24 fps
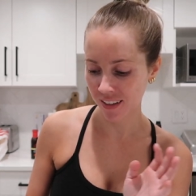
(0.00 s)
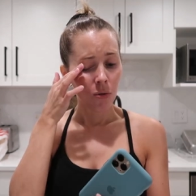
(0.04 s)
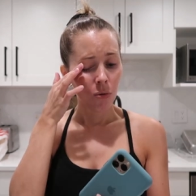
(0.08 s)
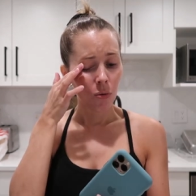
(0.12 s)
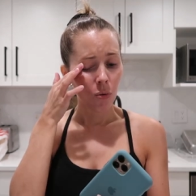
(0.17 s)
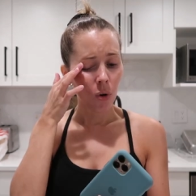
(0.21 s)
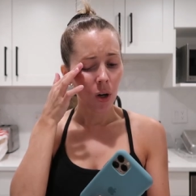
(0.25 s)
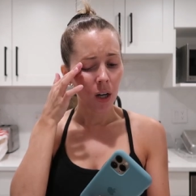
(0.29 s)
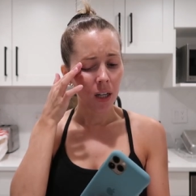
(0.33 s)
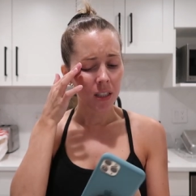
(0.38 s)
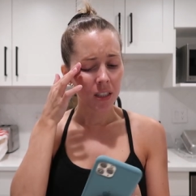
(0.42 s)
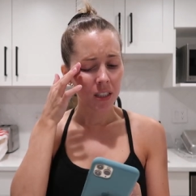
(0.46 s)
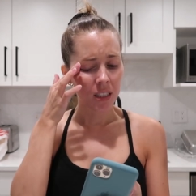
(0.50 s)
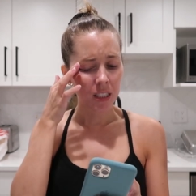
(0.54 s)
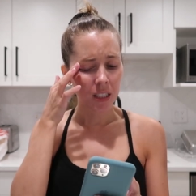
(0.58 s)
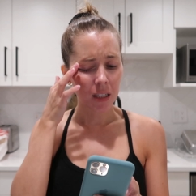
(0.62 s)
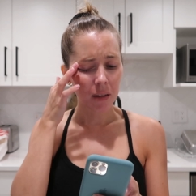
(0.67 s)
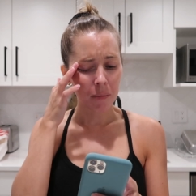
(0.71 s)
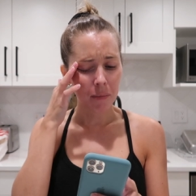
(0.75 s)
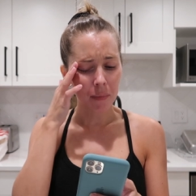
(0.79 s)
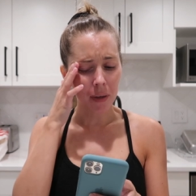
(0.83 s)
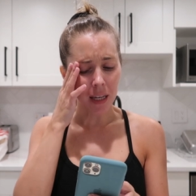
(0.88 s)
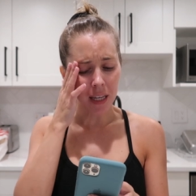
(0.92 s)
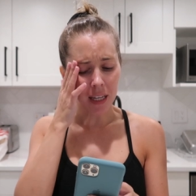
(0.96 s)
What
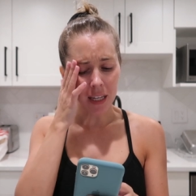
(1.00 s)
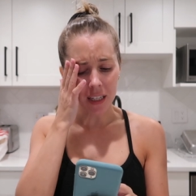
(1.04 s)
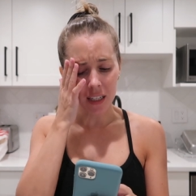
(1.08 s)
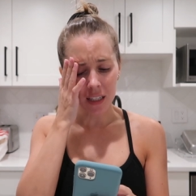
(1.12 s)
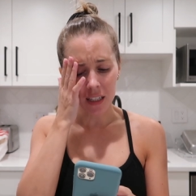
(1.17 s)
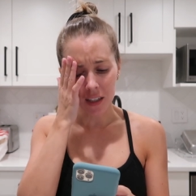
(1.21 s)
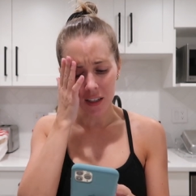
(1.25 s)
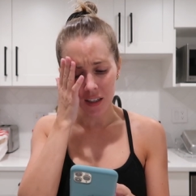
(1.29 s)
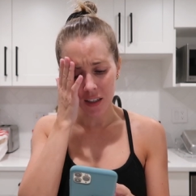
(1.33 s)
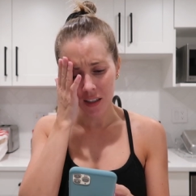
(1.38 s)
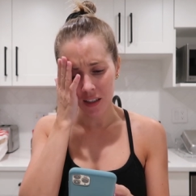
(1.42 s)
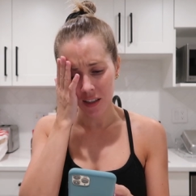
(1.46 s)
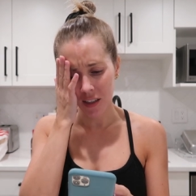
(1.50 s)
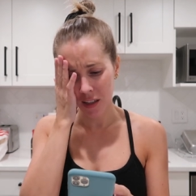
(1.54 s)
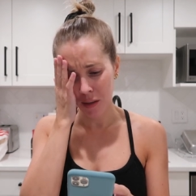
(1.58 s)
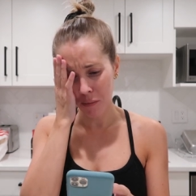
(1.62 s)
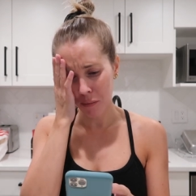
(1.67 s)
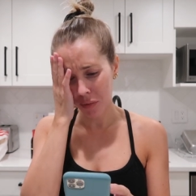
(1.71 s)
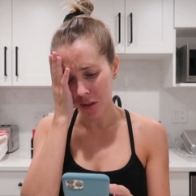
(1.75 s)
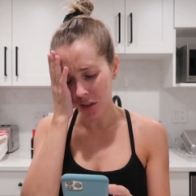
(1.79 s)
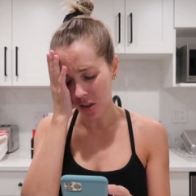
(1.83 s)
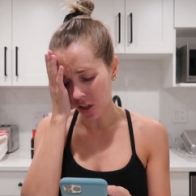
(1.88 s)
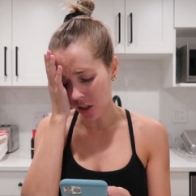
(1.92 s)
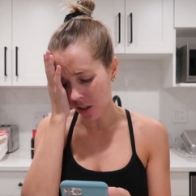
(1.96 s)
to make?
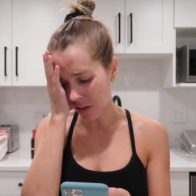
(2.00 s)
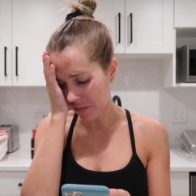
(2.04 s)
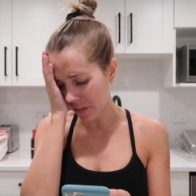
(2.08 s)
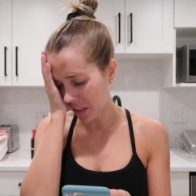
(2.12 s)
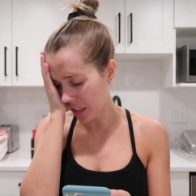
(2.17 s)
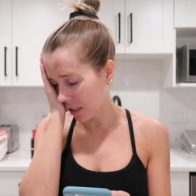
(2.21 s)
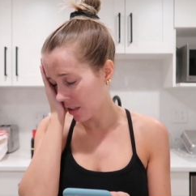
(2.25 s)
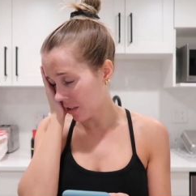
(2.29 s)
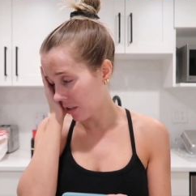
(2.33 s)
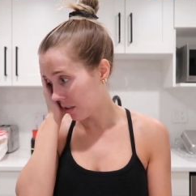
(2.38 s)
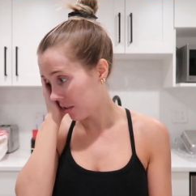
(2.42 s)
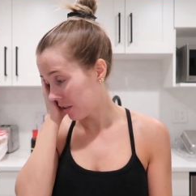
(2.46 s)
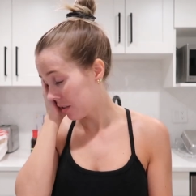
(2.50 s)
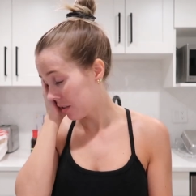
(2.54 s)
I'm starving.